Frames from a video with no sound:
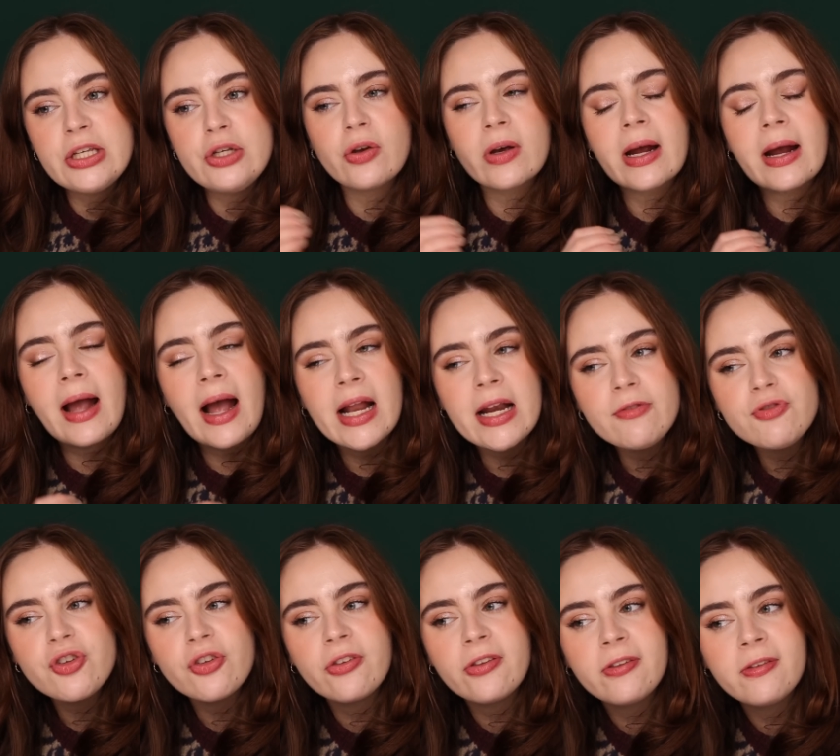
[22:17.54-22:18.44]
and you can kind of
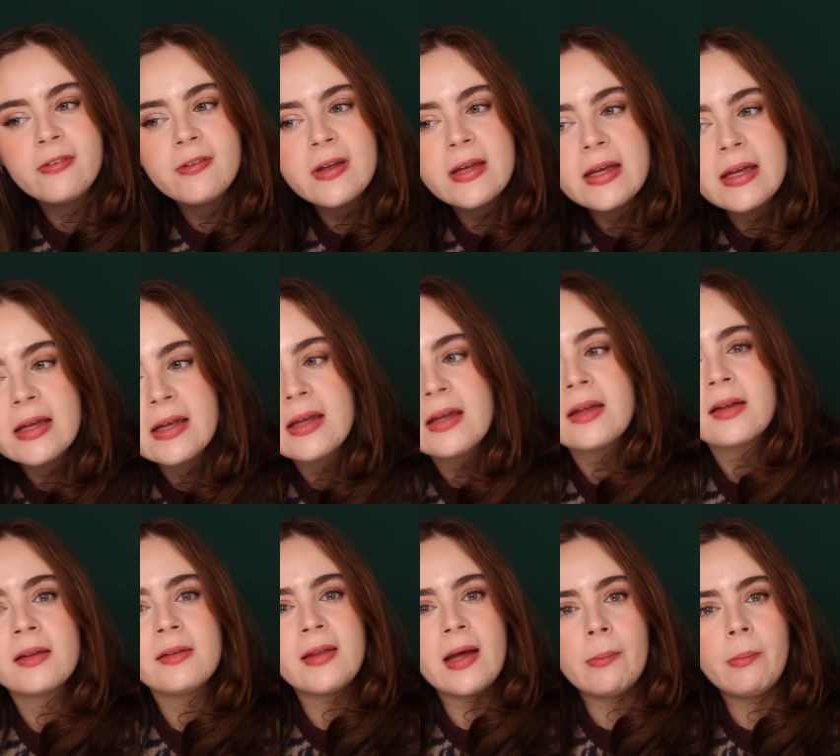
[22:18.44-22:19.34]
just
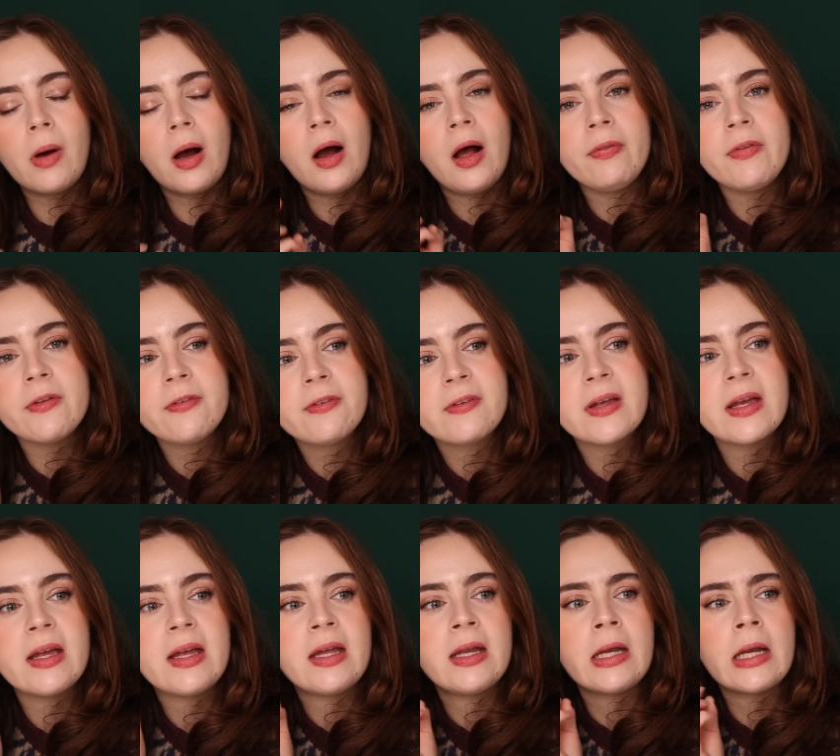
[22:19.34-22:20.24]
see them on the
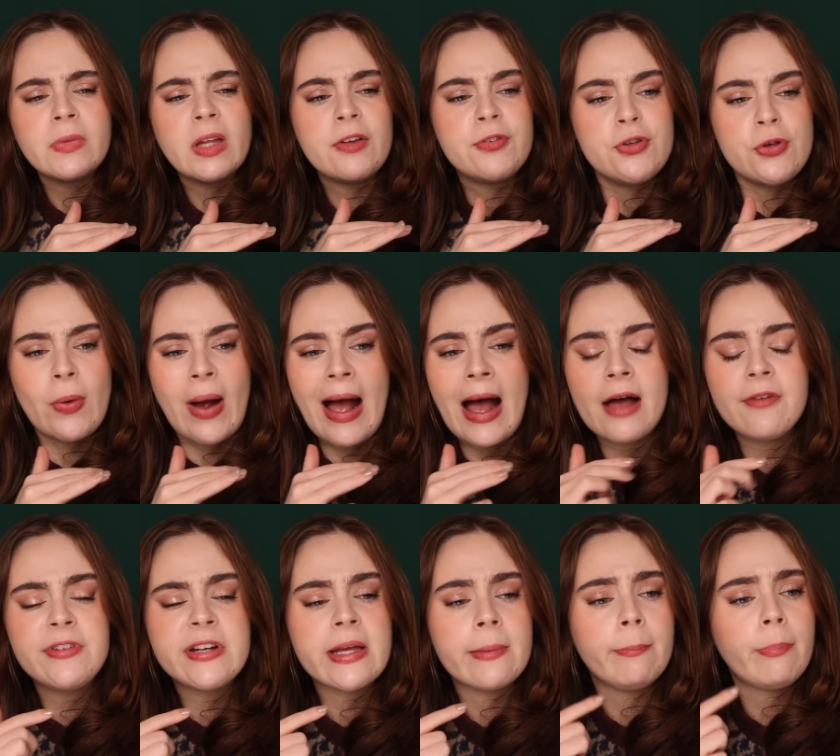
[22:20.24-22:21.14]
skin. If you
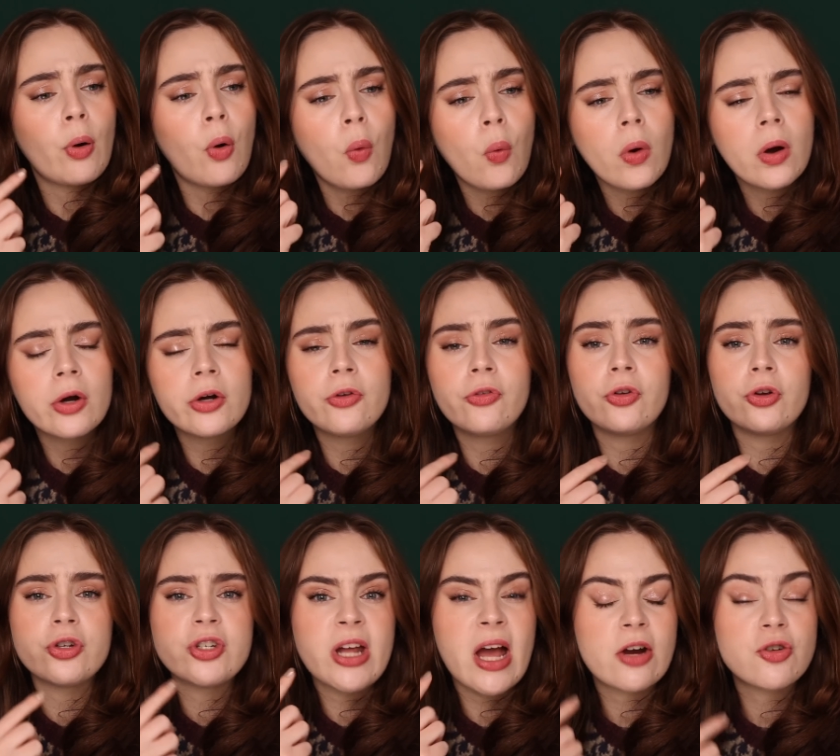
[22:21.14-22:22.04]
have any pores
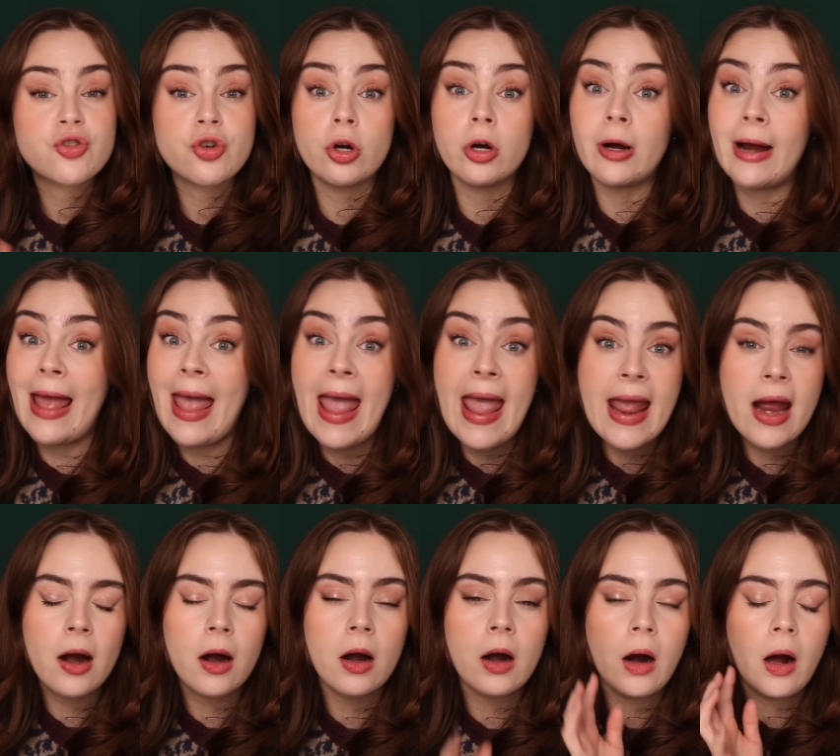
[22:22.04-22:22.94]
or texture or
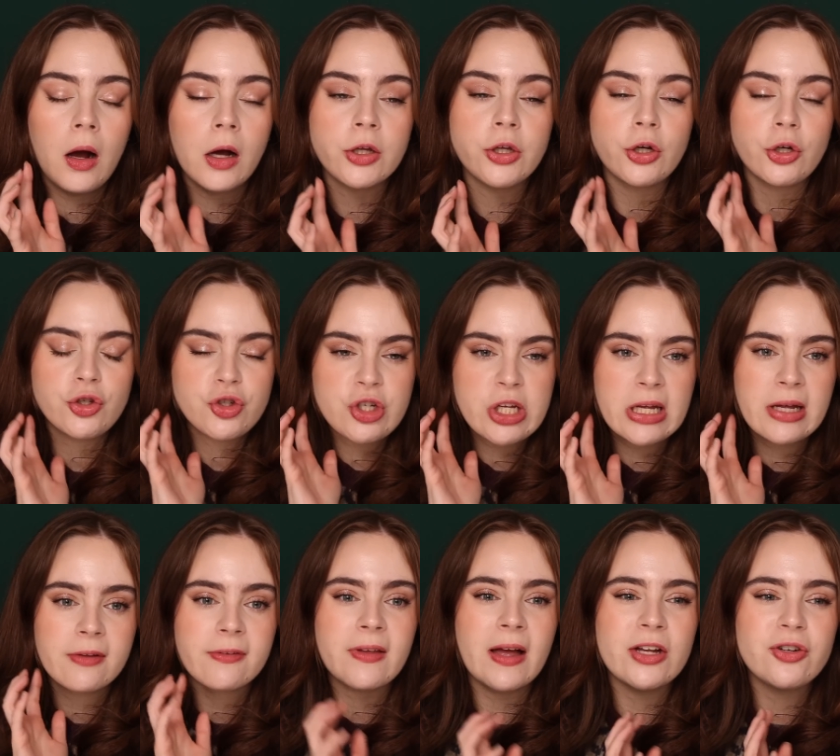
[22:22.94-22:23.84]
hair on your
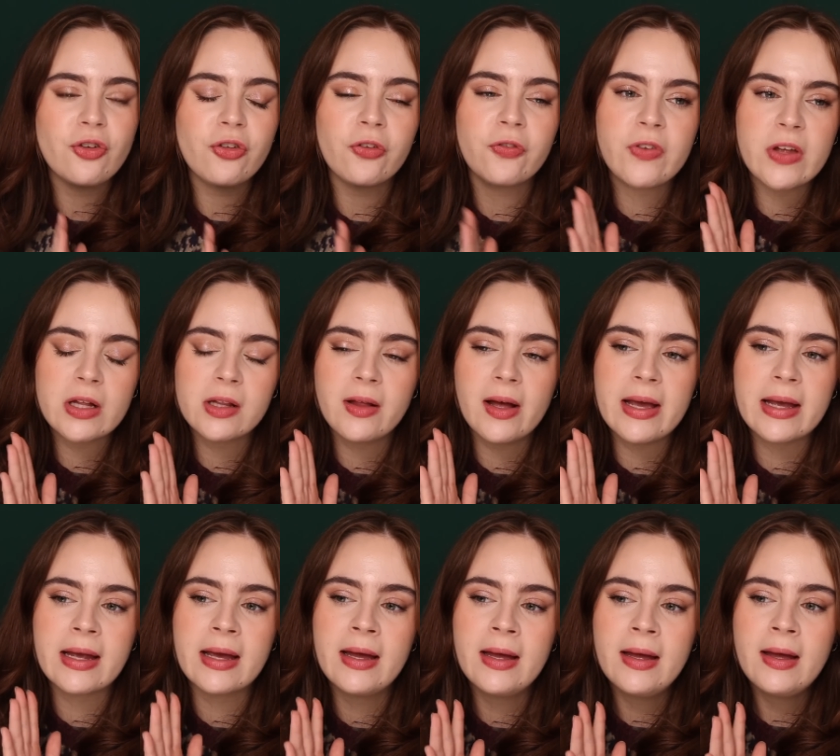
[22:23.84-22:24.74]
cheeks, I just feel
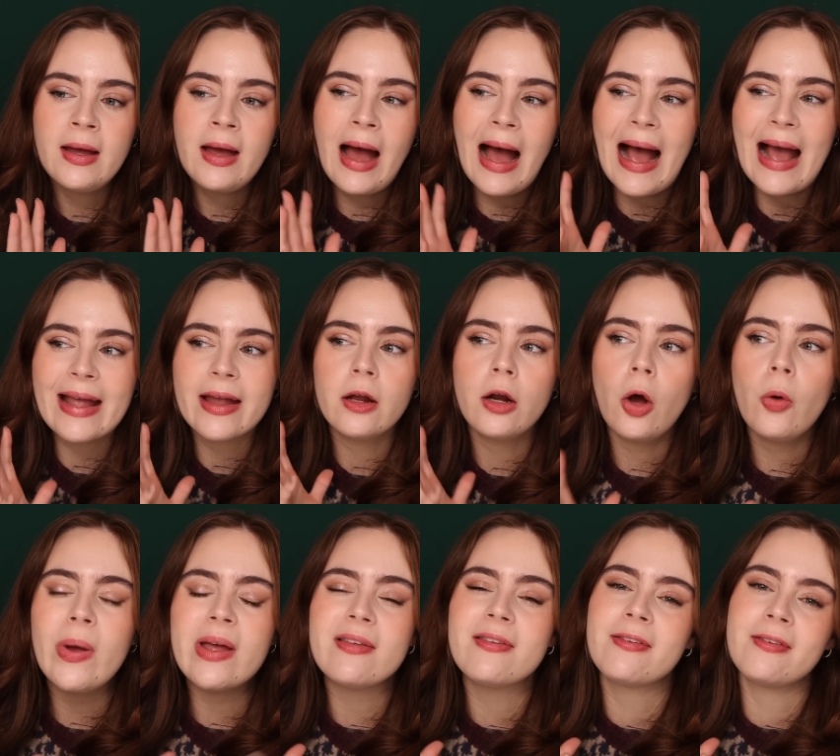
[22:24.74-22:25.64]
like I can
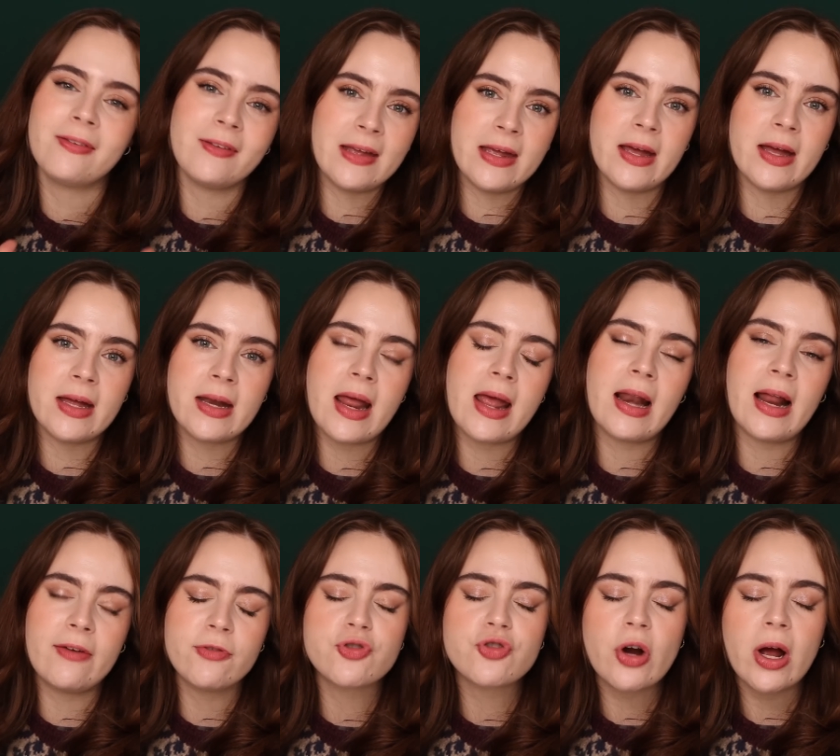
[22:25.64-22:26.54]
always see it, and
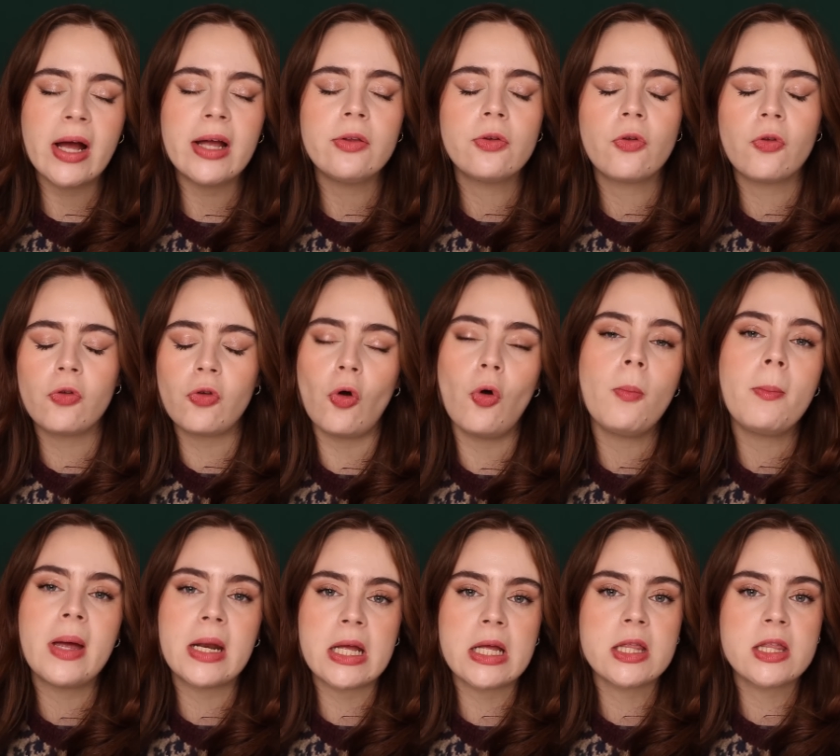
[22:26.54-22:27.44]
I've tried so
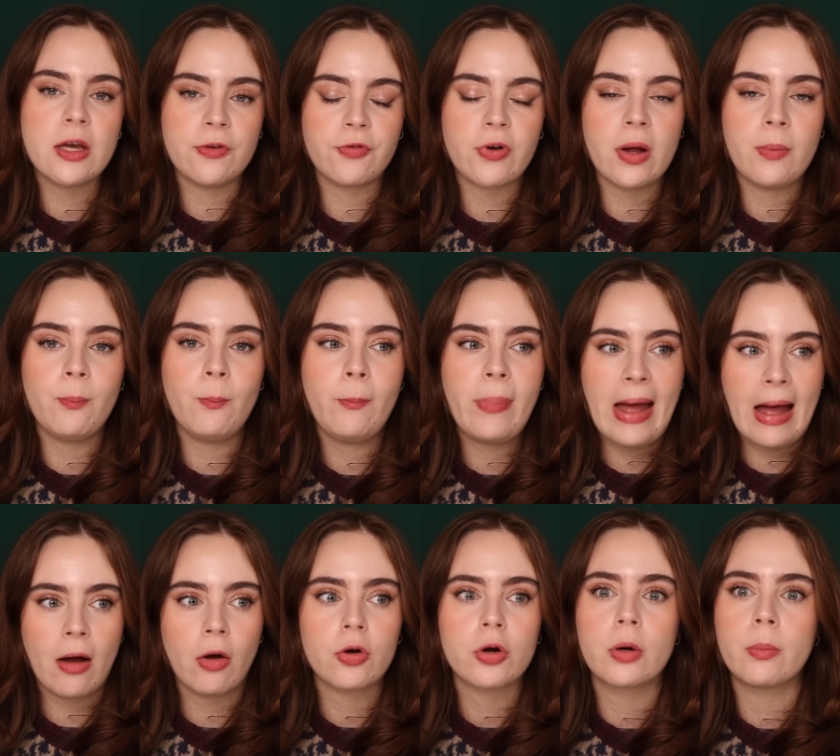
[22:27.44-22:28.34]
many different
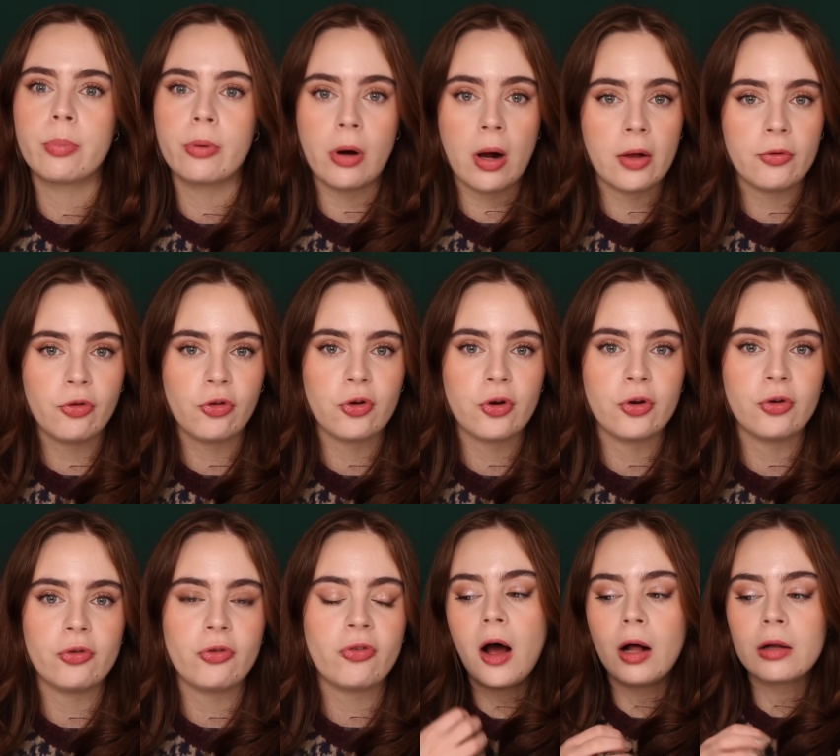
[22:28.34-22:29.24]
powder
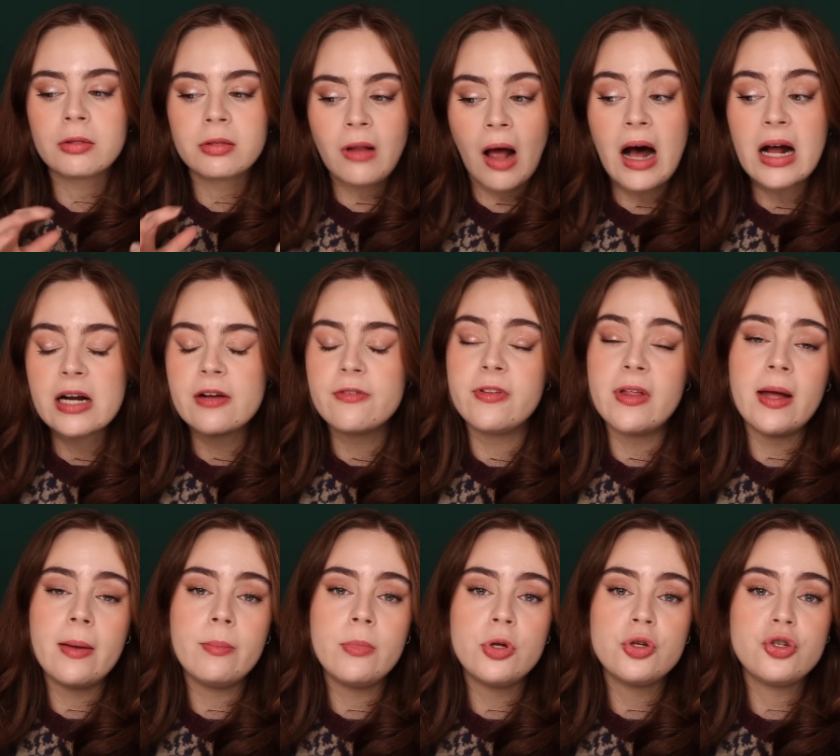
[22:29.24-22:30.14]
bronzers. A lot of
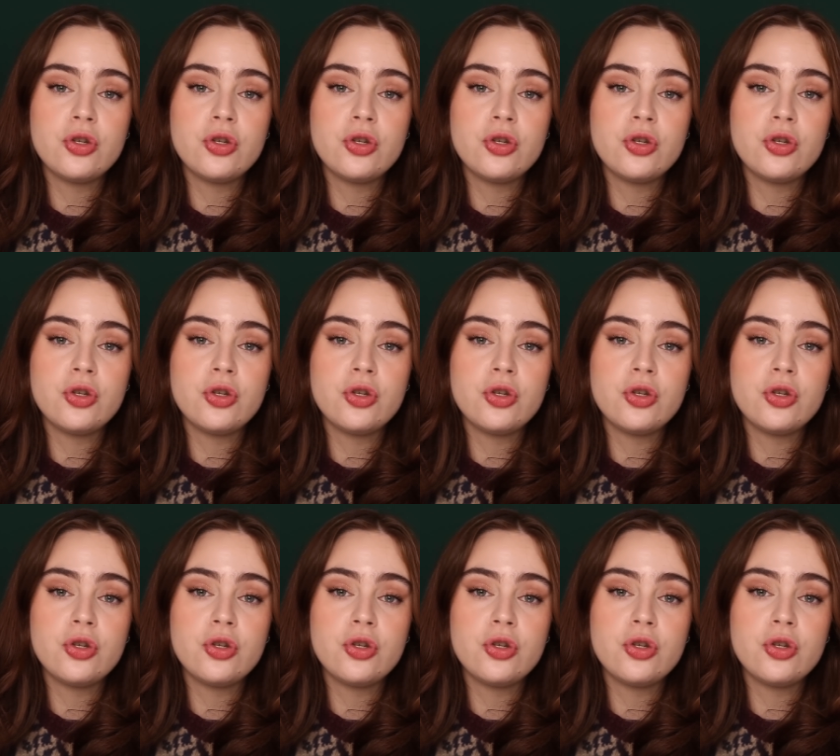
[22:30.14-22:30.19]
them